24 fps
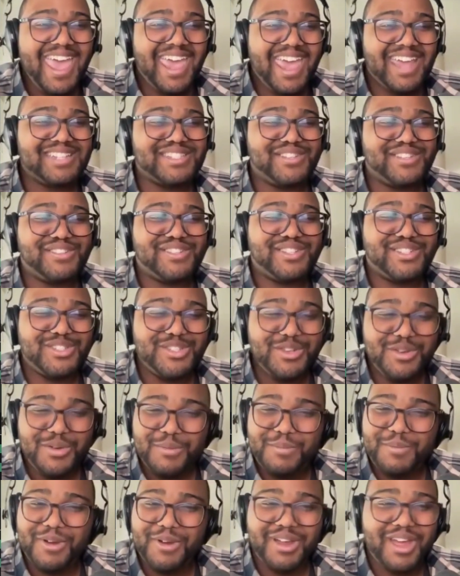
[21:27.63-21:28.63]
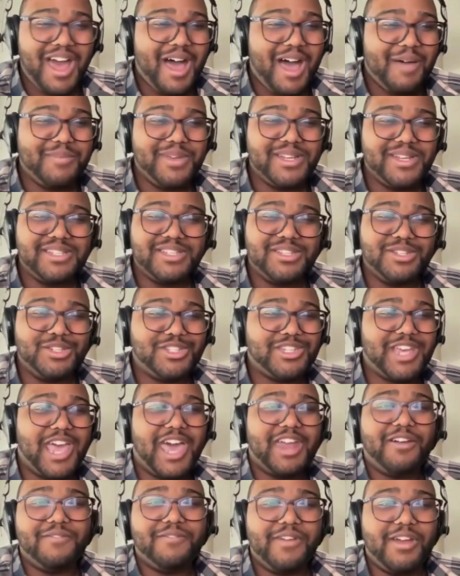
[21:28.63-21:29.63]
It's super common to
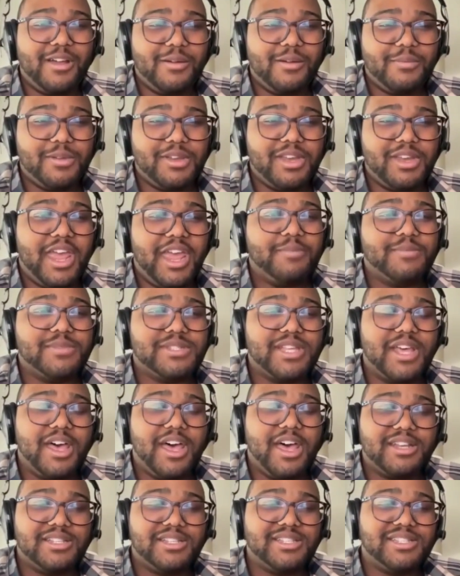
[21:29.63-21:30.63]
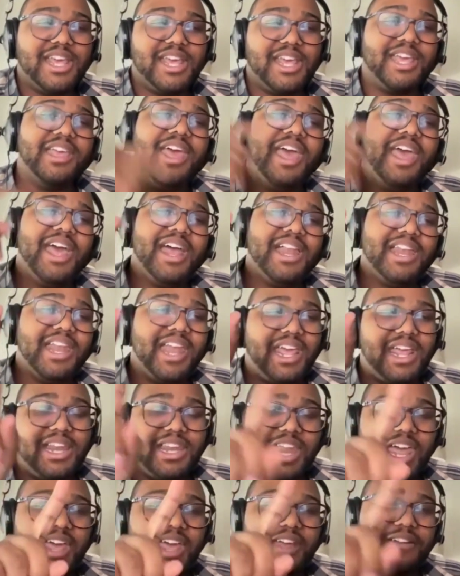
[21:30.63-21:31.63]
shadow variable names, to say like
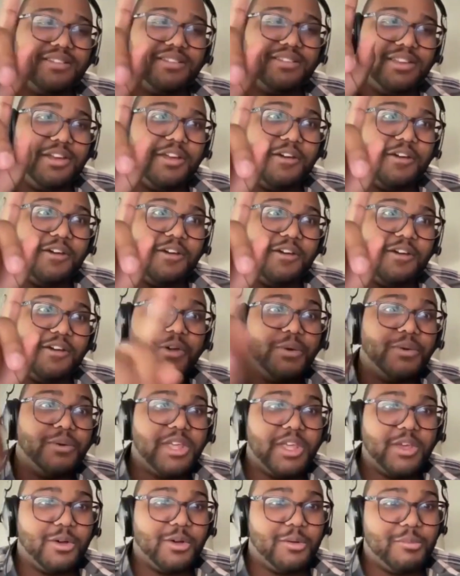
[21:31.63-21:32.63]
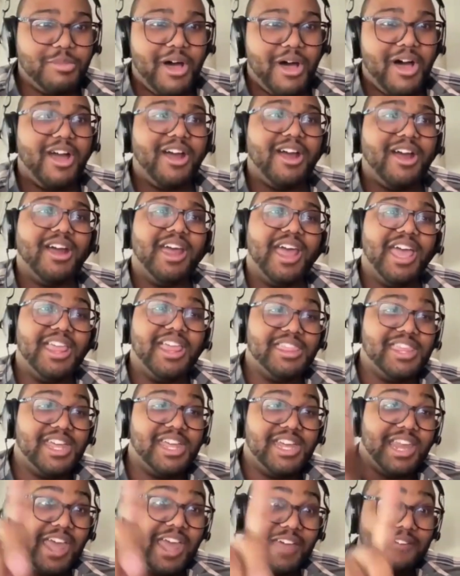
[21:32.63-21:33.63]
let foo equal bar, and
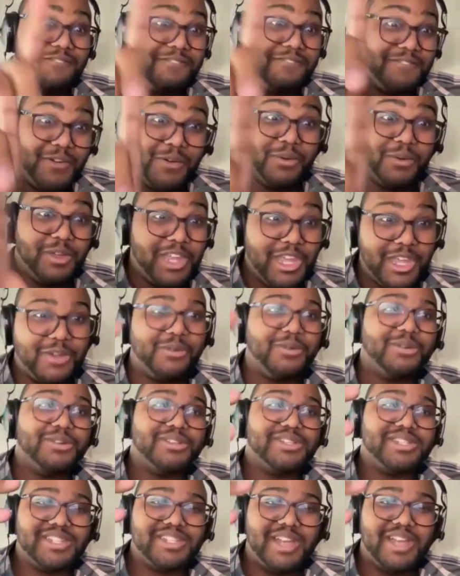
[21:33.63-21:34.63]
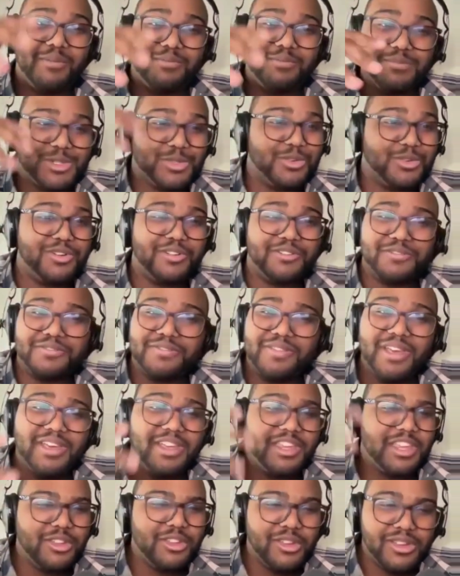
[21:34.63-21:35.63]
then let foo equal some sort of
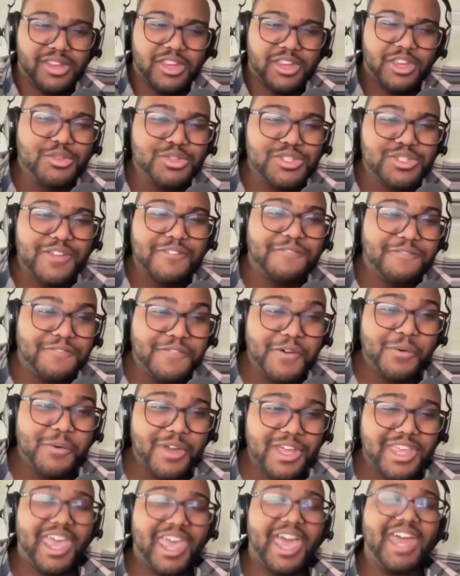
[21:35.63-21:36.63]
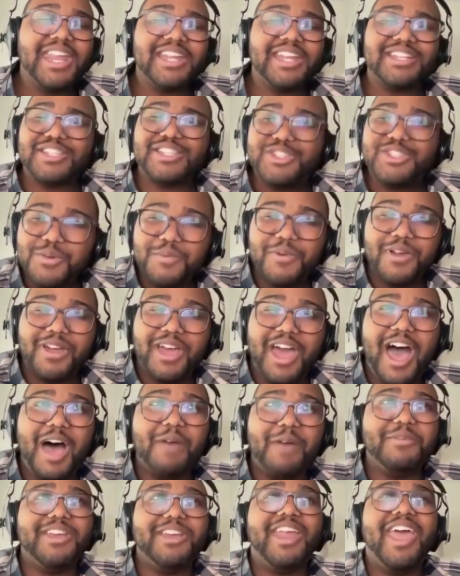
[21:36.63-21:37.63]
using foo again. That's super
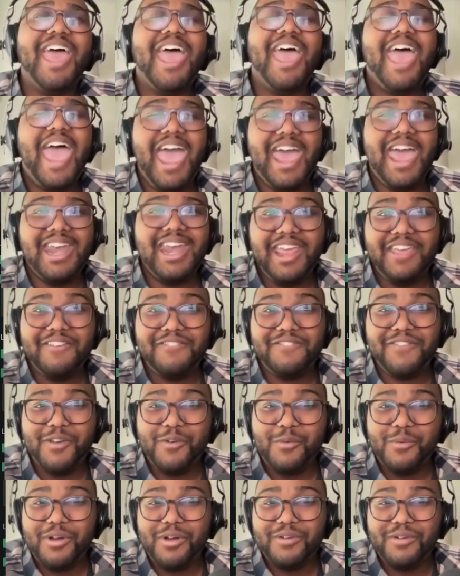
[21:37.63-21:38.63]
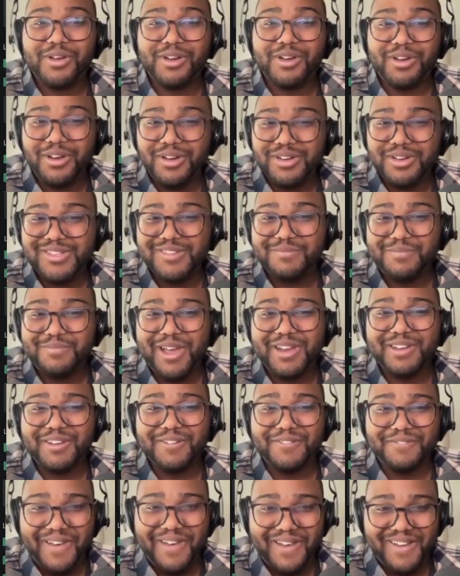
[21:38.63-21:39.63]
common. And if it were recursive by
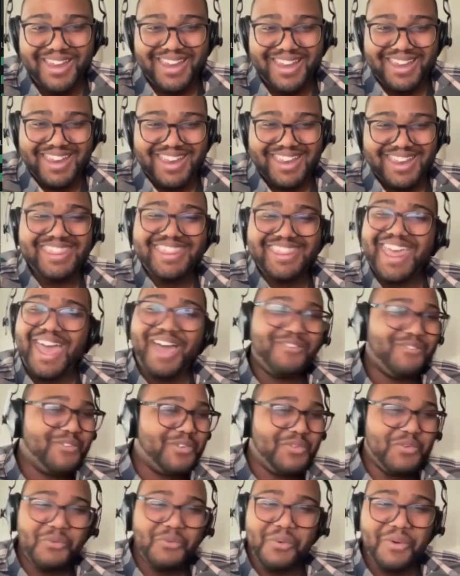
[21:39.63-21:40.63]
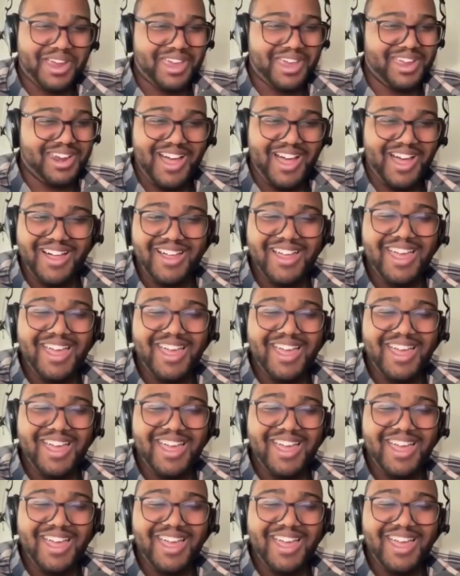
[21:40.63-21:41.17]
default, that wouldn't work at all.